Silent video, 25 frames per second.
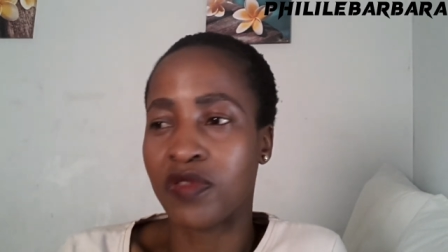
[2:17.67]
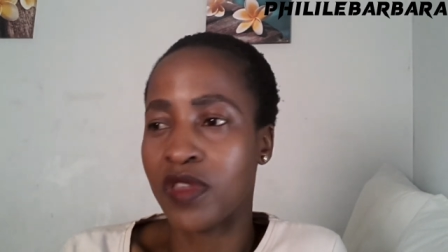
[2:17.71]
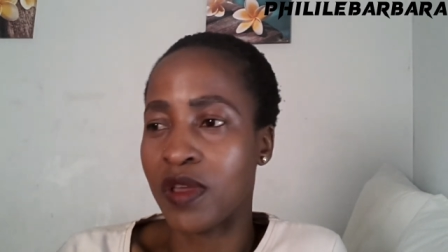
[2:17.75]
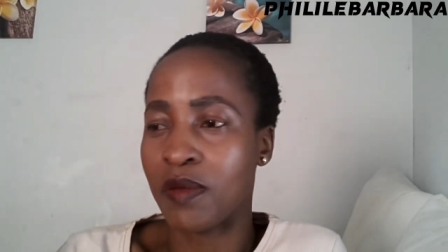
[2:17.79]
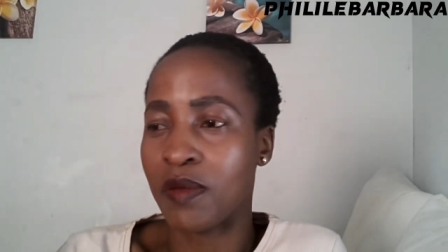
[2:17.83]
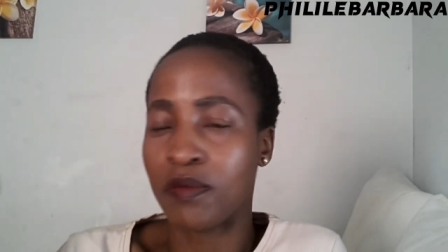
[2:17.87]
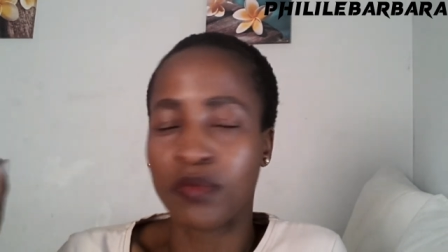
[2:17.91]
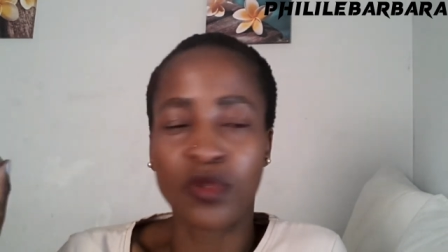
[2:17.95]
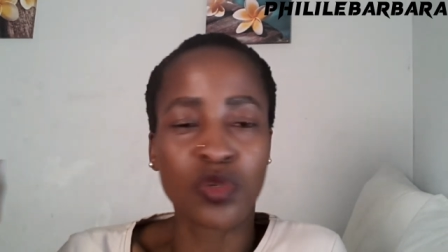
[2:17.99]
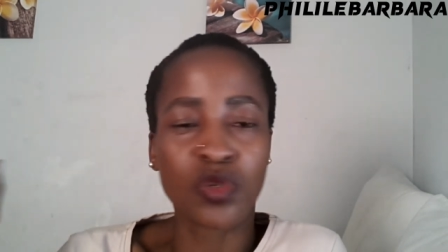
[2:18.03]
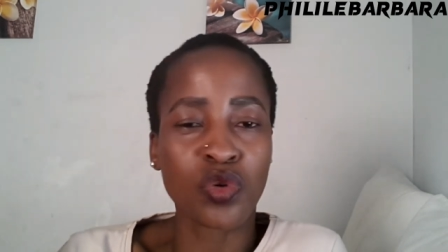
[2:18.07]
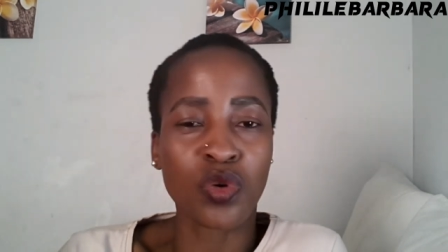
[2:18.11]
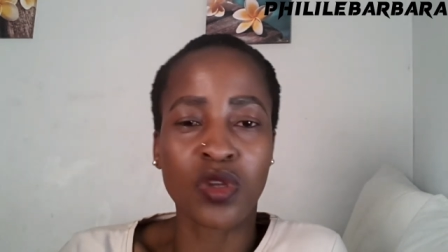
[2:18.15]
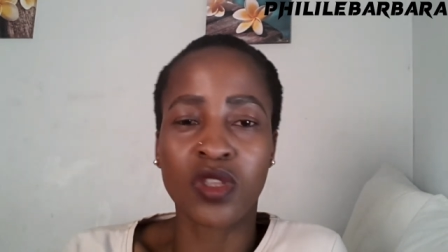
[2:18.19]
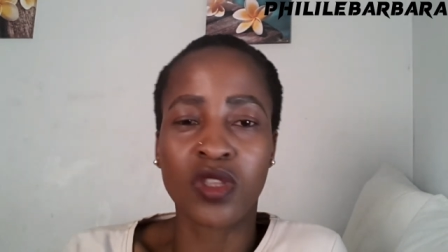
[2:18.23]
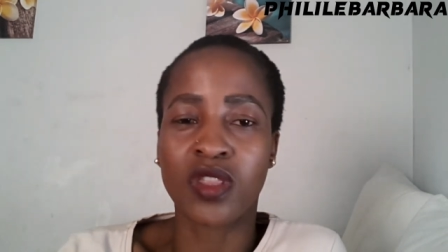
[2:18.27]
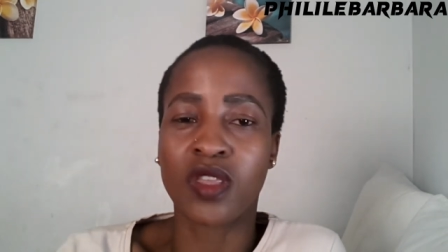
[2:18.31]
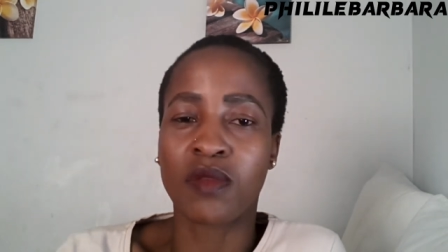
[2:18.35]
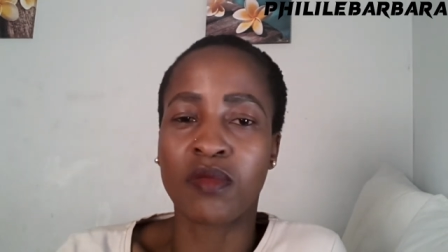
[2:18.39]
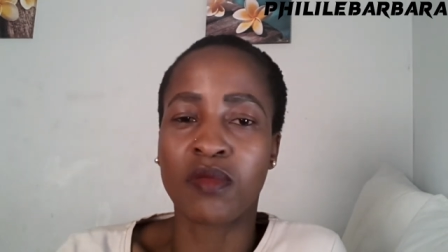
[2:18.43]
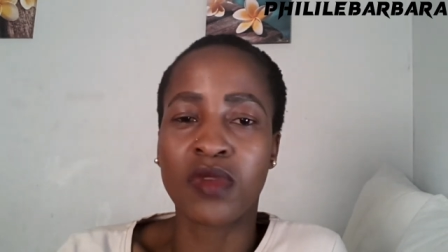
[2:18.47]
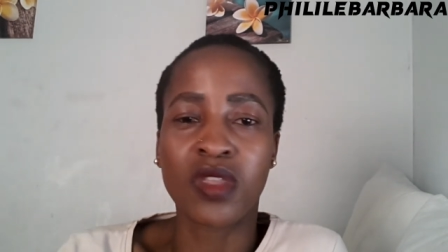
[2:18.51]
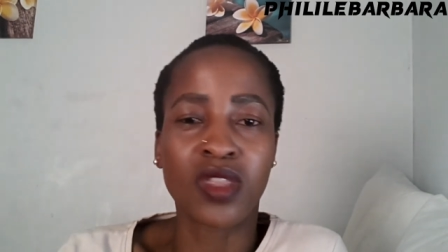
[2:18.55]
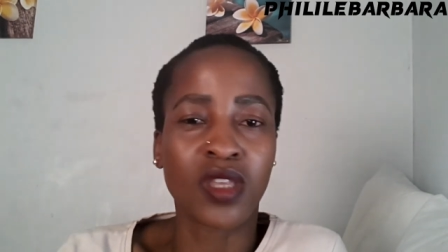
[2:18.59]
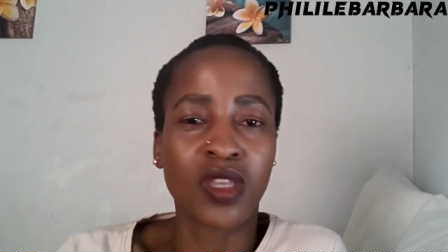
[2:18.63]
them, throwing
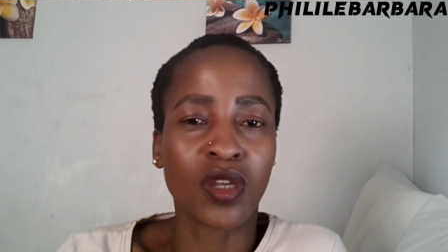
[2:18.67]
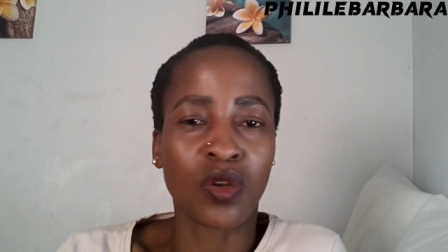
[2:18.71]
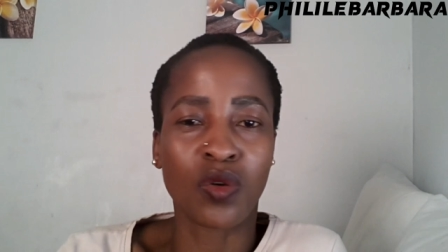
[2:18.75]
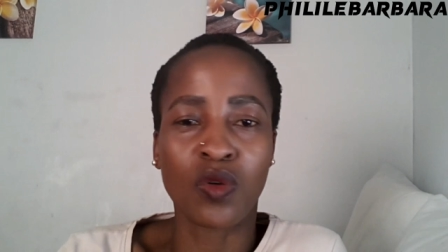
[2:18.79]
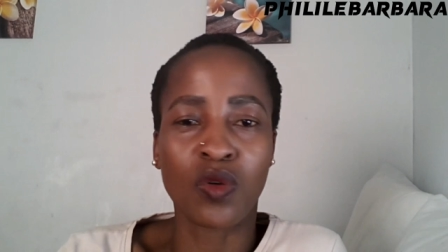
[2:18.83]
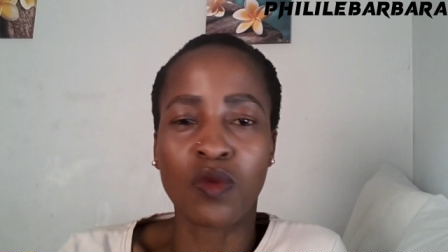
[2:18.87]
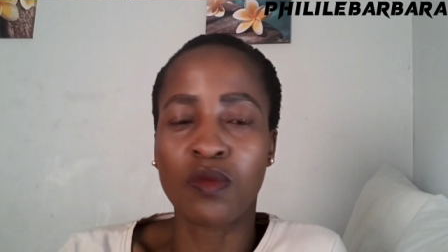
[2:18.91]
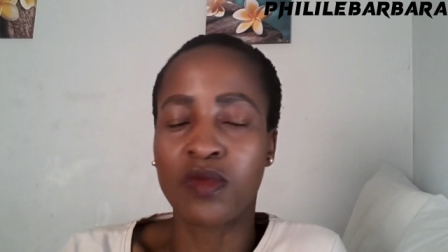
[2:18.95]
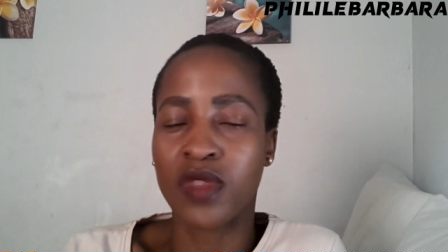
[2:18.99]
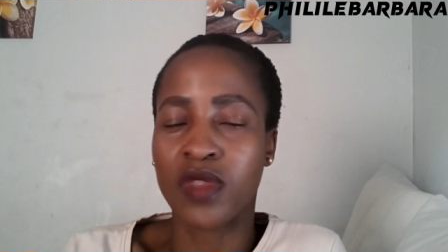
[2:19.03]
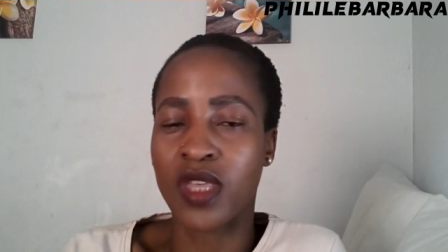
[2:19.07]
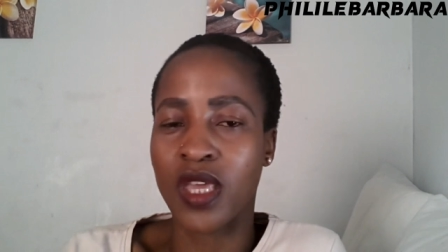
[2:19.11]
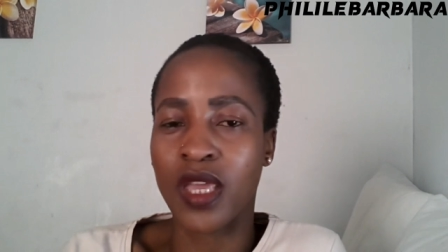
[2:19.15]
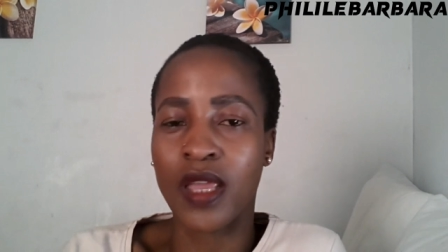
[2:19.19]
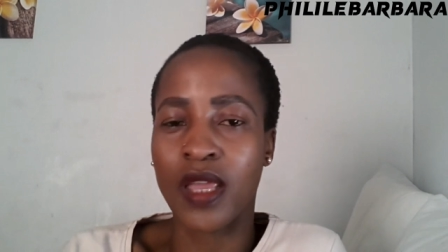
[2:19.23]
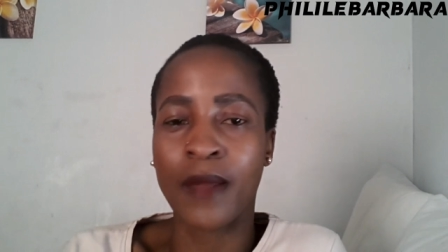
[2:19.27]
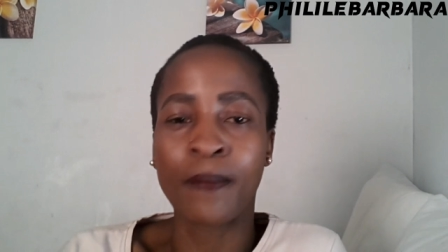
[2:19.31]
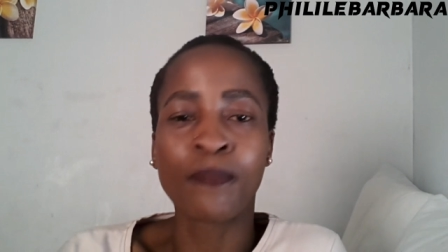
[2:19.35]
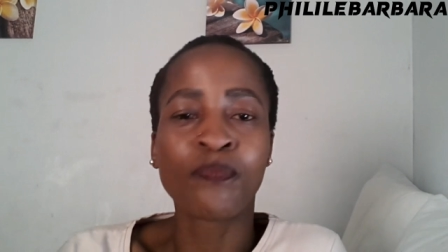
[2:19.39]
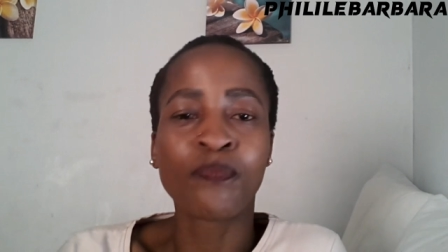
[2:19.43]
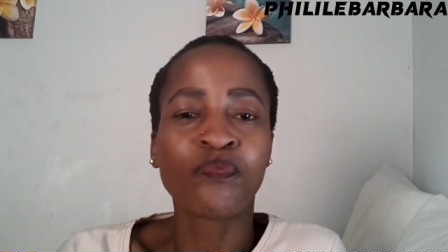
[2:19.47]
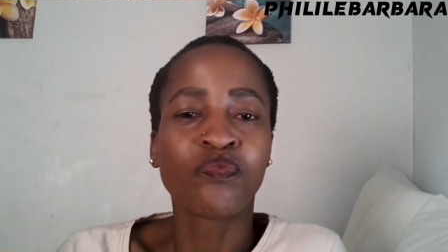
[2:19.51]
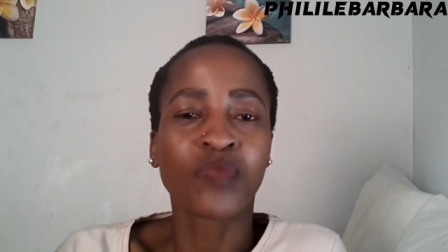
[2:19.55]
them in the room there,